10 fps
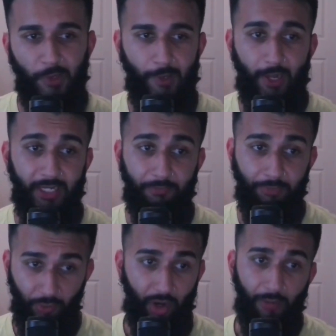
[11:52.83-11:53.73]
No, he
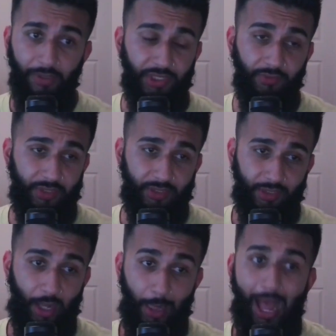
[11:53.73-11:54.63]
blew her up, but she was
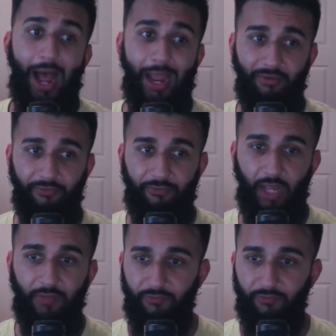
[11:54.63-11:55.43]
alive at the